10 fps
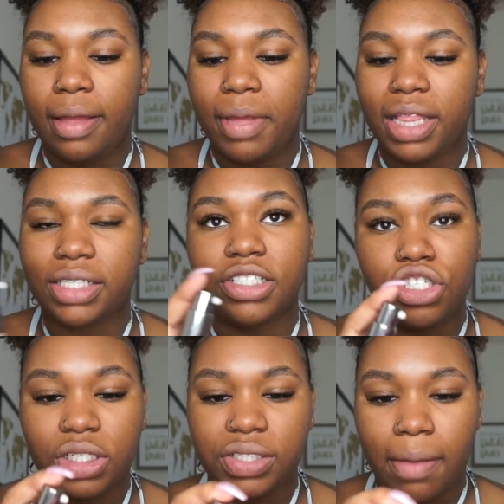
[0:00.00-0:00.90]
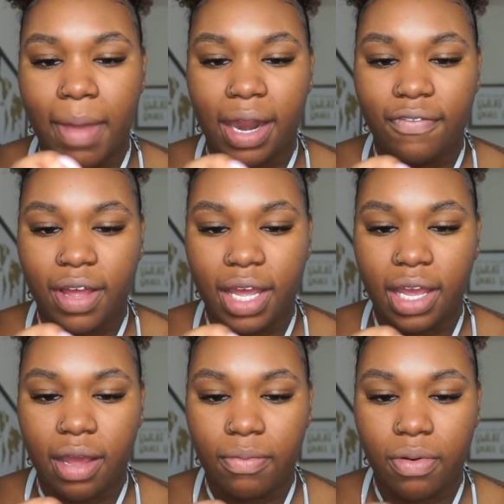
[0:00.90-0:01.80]
and this is just a
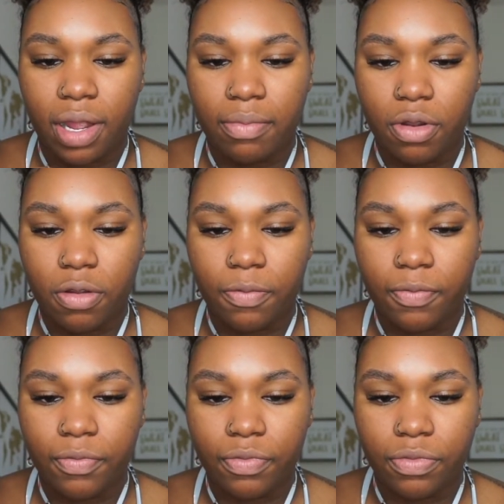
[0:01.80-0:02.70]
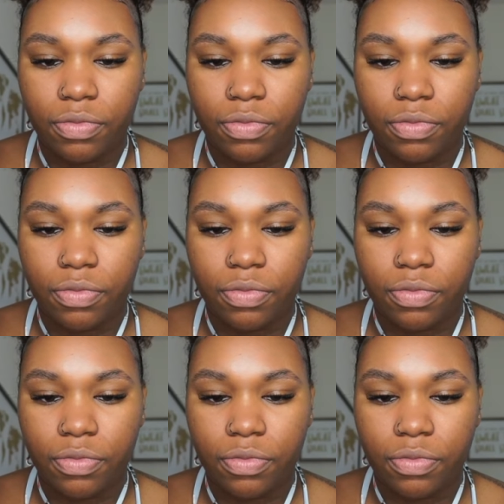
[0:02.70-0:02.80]
mattifying primer.